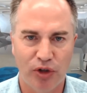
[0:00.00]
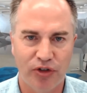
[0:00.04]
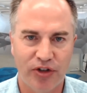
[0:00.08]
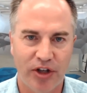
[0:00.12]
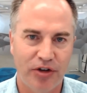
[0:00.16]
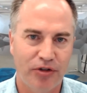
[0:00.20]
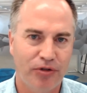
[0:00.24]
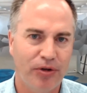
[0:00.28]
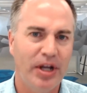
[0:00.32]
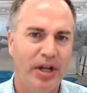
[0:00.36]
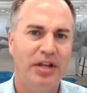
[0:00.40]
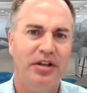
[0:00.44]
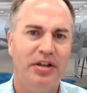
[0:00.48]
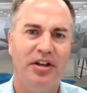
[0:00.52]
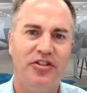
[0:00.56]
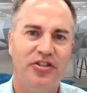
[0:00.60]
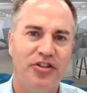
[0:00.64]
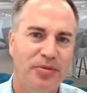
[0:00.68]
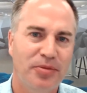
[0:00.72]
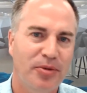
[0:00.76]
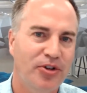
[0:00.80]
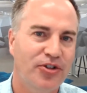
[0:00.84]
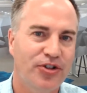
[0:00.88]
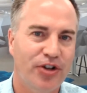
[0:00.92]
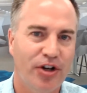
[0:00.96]
Is it great
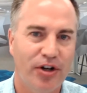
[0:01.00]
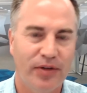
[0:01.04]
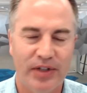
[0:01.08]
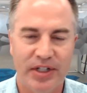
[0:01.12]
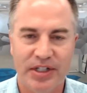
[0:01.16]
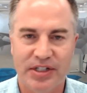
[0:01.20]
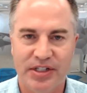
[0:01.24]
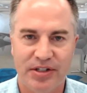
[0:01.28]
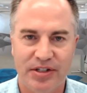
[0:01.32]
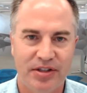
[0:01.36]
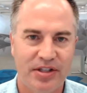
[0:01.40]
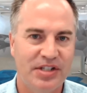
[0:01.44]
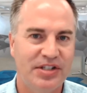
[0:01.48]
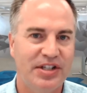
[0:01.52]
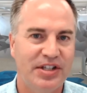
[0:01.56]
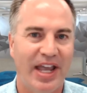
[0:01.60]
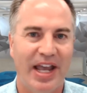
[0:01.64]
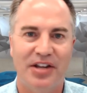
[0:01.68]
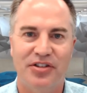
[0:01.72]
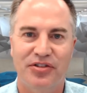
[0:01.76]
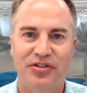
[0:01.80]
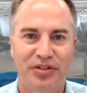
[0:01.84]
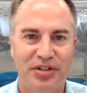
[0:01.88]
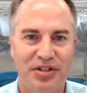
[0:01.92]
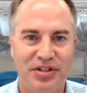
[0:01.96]
customer service? These
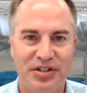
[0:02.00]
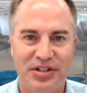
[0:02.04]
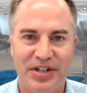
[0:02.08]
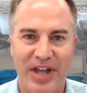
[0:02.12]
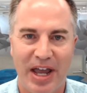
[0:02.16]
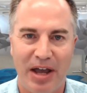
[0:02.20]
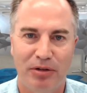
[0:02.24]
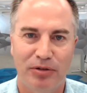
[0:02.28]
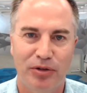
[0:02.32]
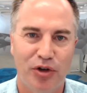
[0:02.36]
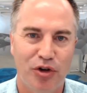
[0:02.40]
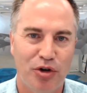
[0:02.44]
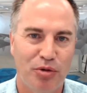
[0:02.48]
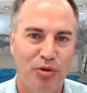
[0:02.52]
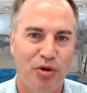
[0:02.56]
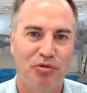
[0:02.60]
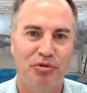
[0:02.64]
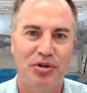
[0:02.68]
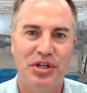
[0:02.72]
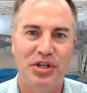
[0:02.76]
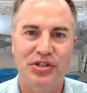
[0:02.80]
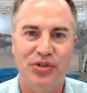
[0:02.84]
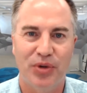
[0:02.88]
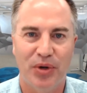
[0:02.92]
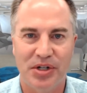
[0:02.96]
excellent downloadable
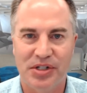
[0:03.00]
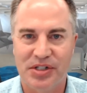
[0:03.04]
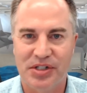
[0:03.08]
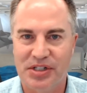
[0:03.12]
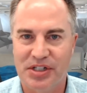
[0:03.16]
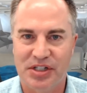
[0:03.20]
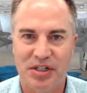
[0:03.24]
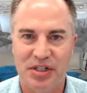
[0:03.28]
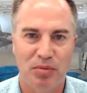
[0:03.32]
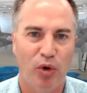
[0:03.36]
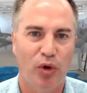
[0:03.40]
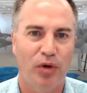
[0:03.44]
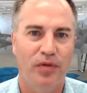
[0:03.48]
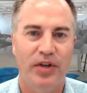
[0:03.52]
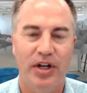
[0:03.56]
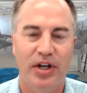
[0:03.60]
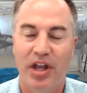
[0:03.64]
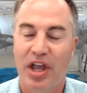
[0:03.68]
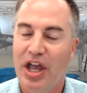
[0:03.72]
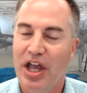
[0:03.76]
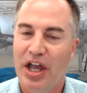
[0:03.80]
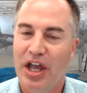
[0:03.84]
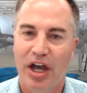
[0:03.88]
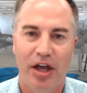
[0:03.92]
resources and more of it?